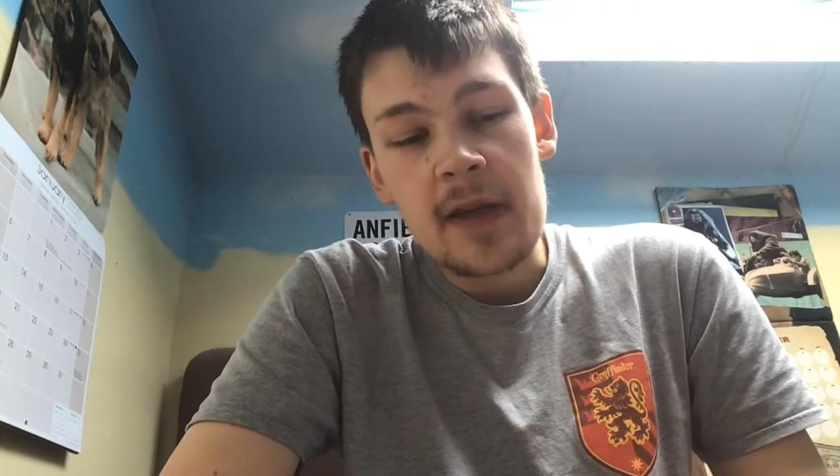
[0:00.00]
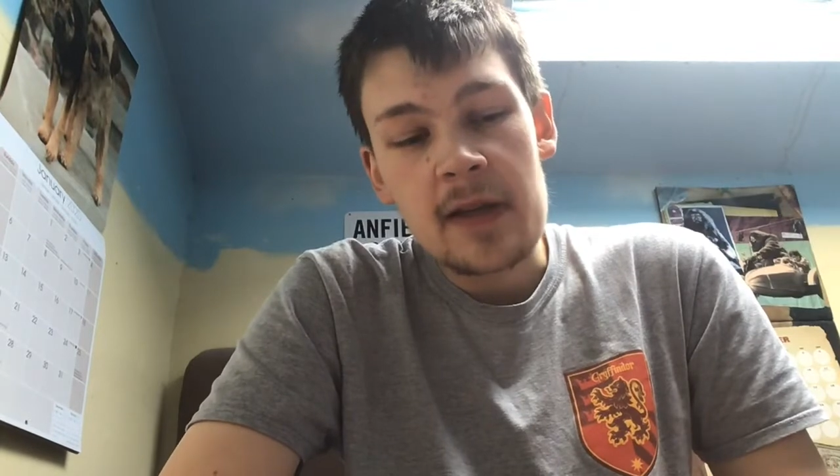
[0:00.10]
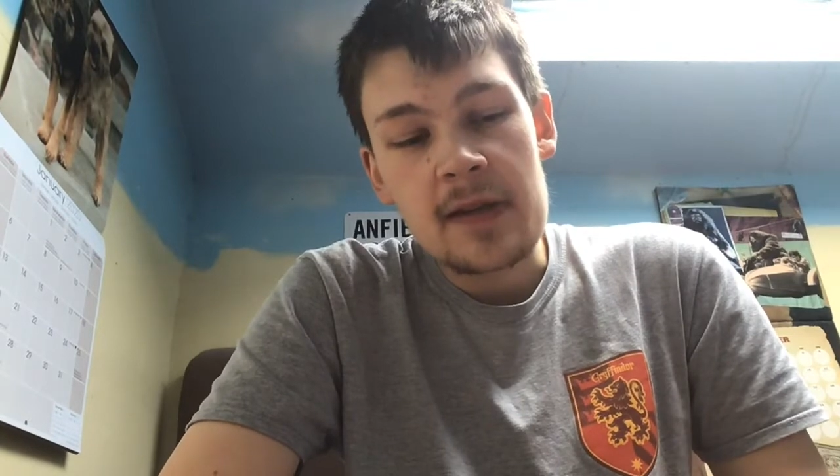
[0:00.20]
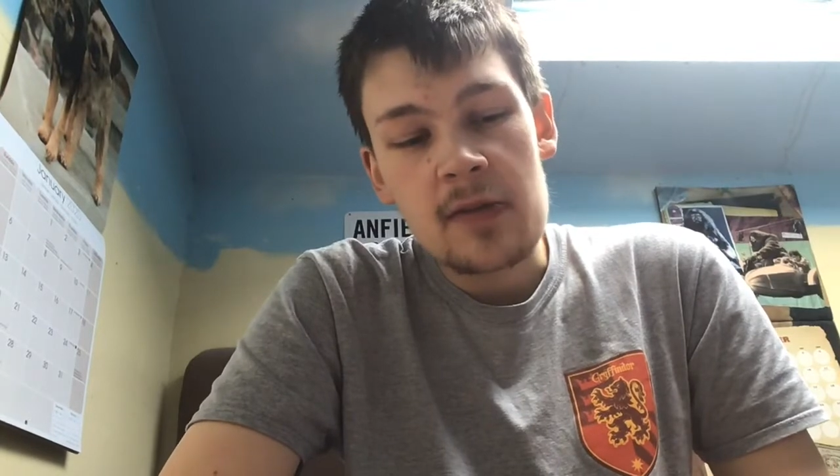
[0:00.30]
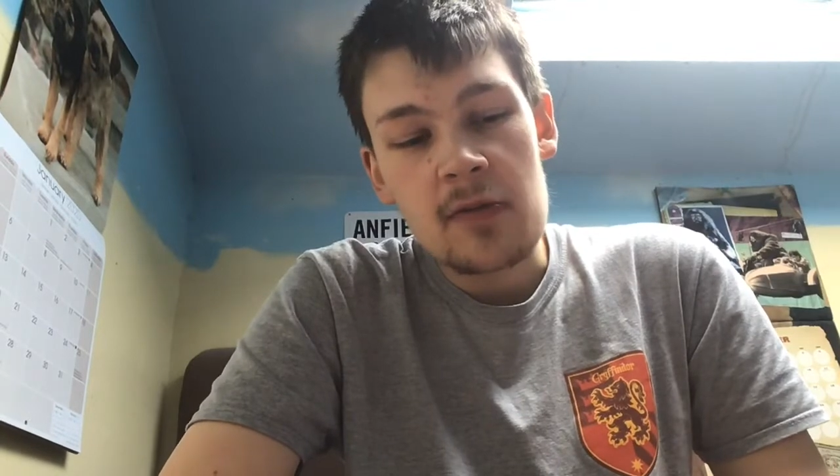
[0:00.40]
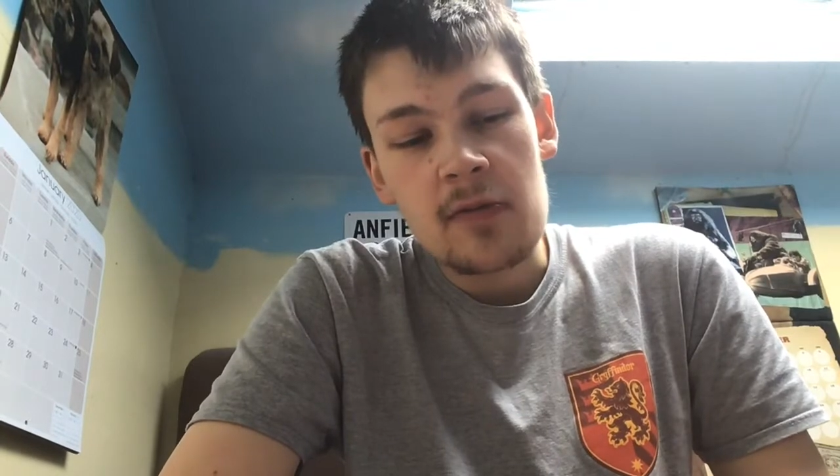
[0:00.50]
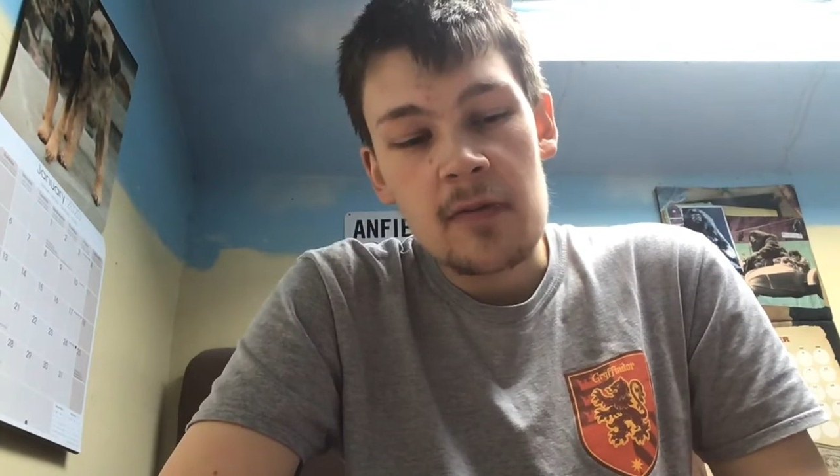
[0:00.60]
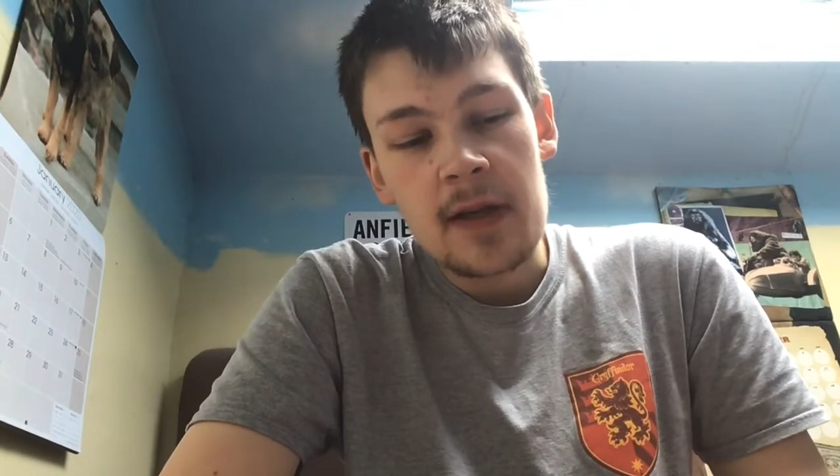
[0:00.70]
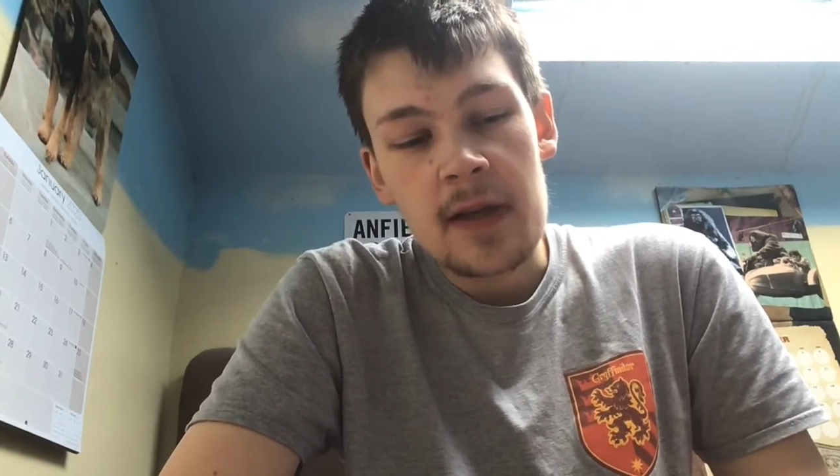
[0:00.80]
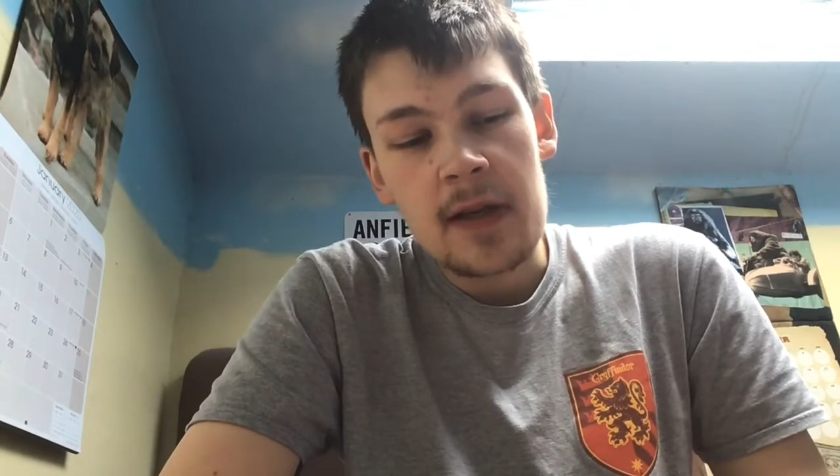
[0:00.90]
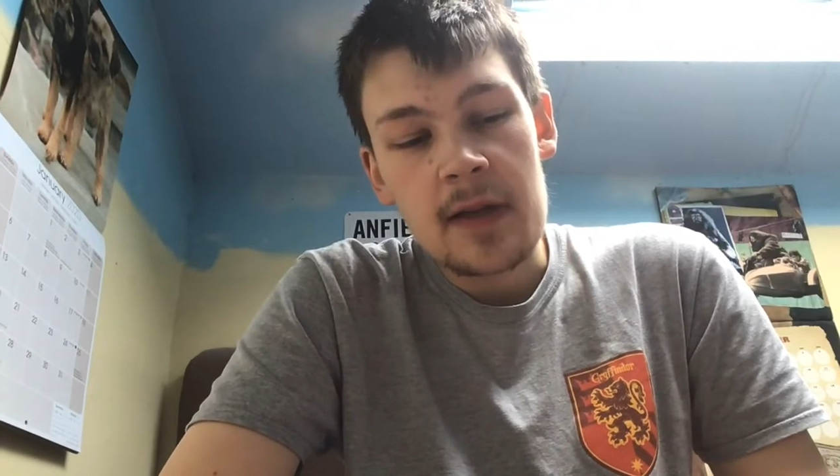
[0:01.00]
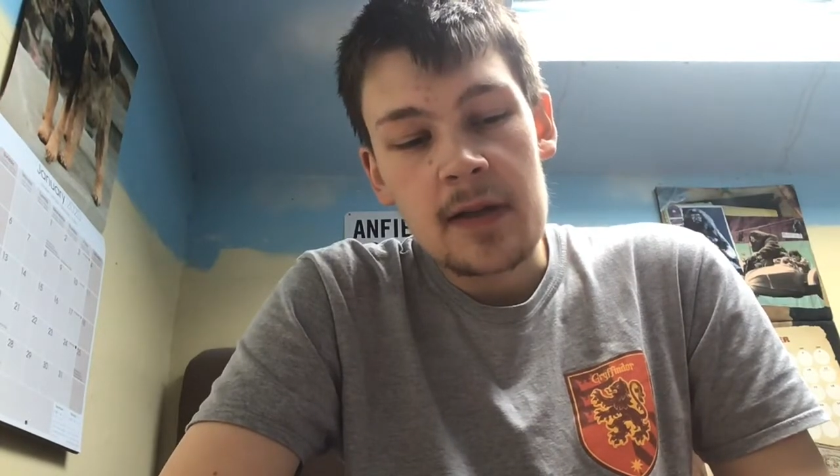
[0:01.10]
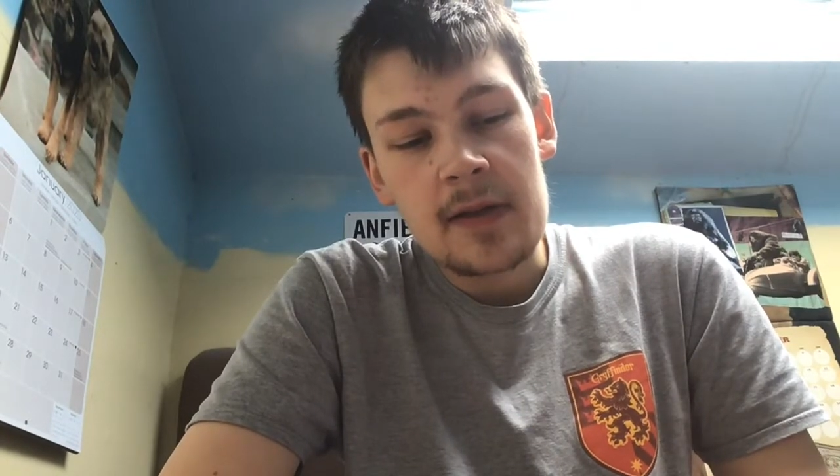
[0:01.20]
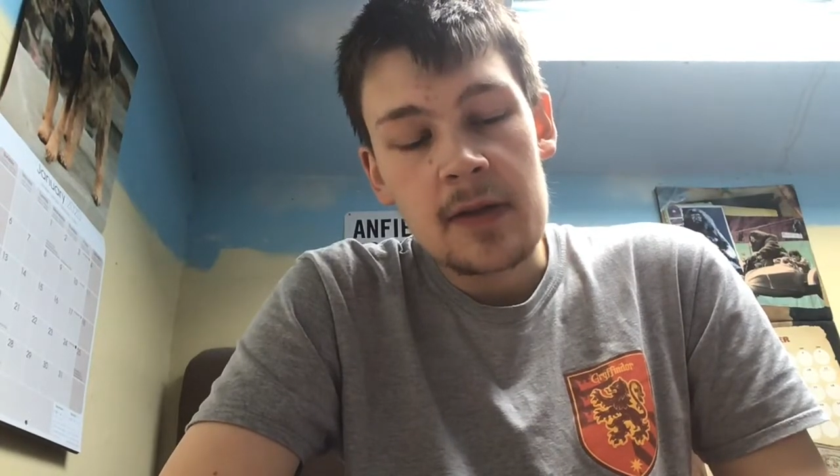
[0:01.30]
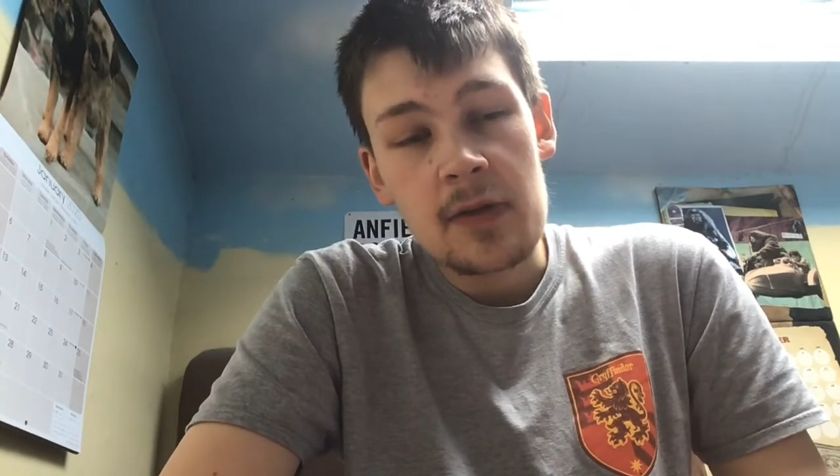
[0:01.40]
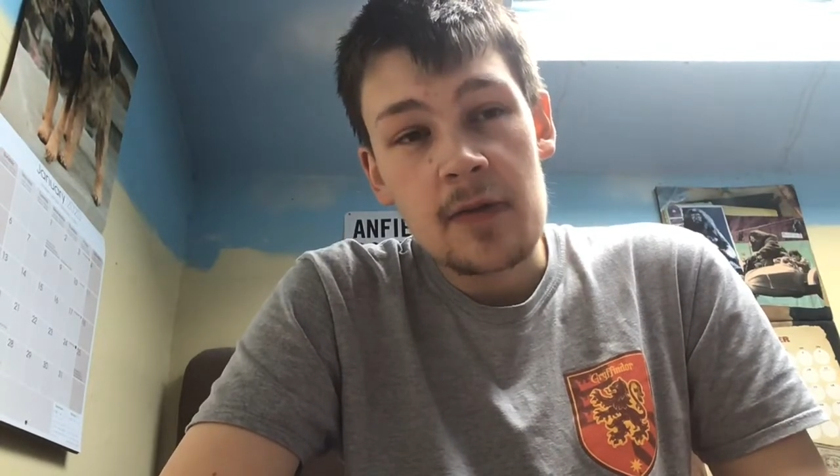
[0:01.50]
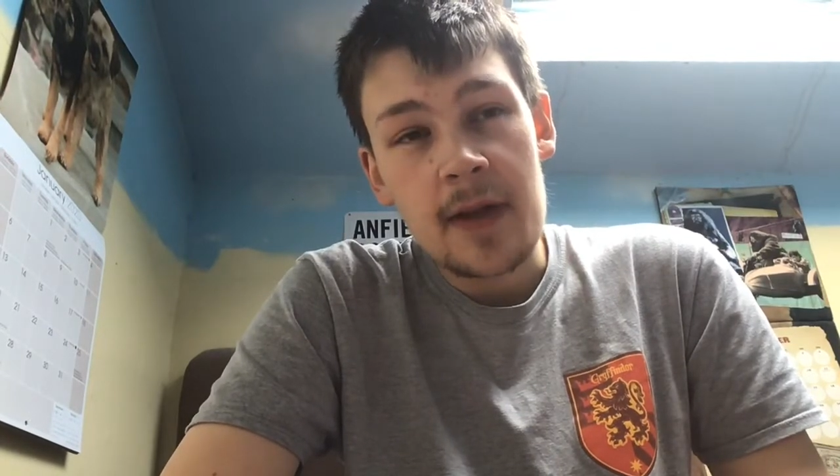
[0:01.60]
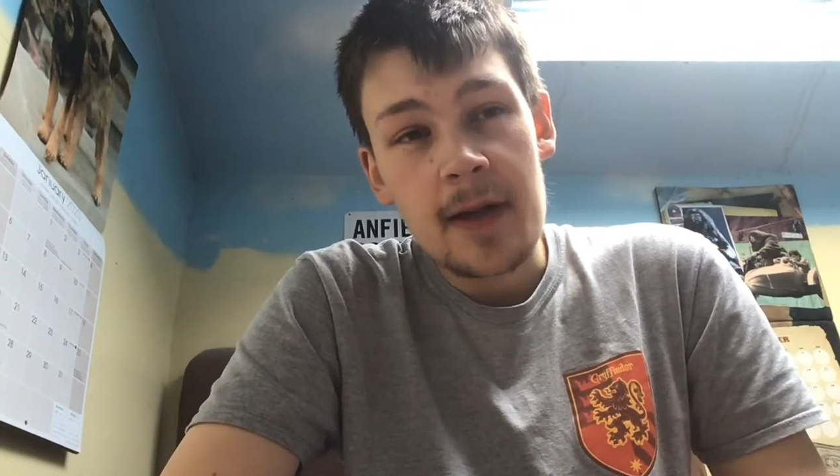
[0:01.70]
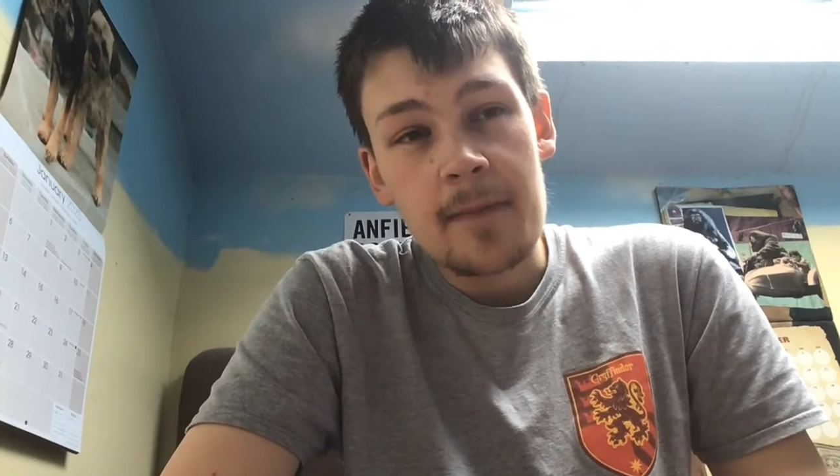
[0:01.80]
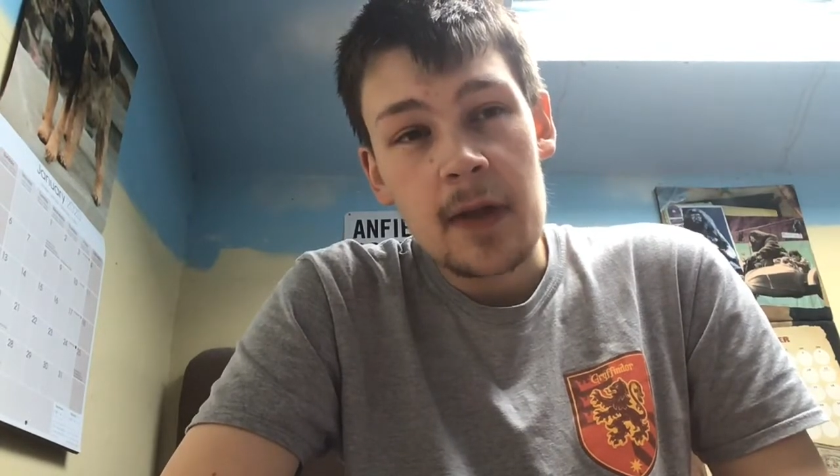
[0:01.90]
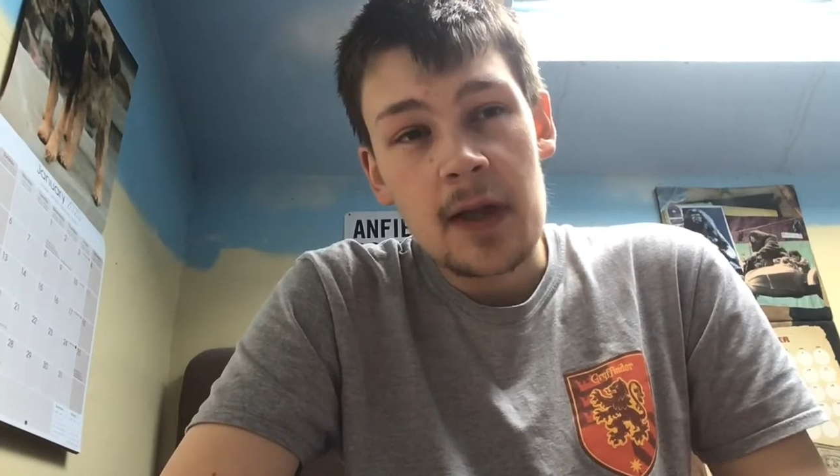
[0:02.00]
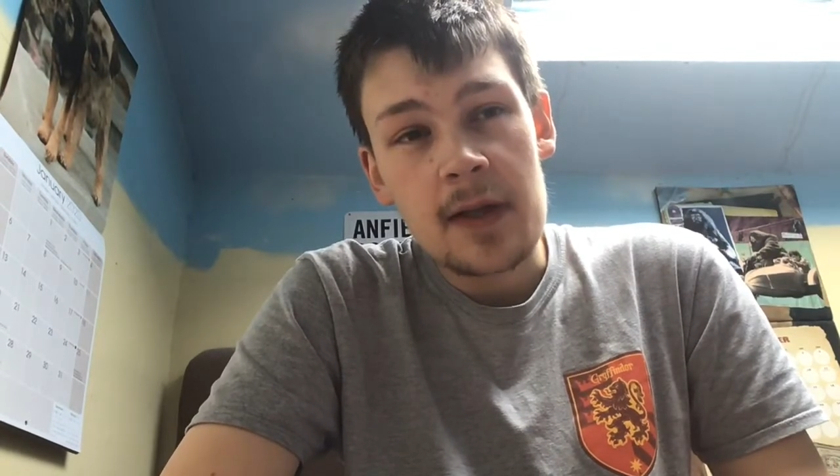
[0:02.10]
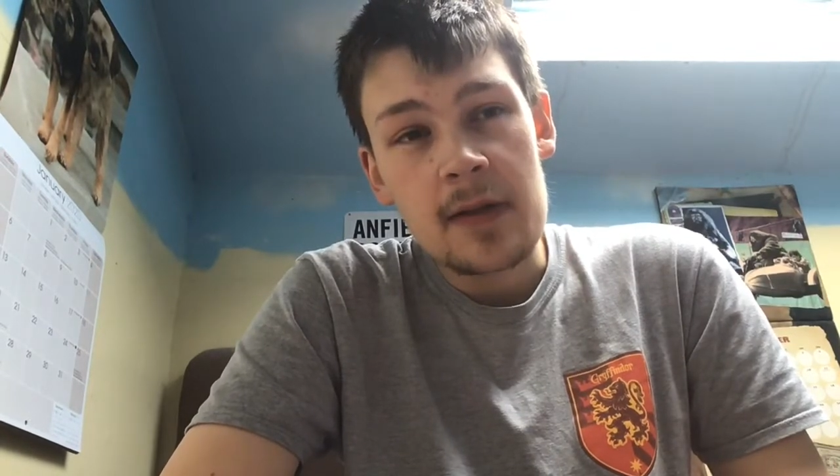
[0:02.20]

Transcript: away to uh, to do that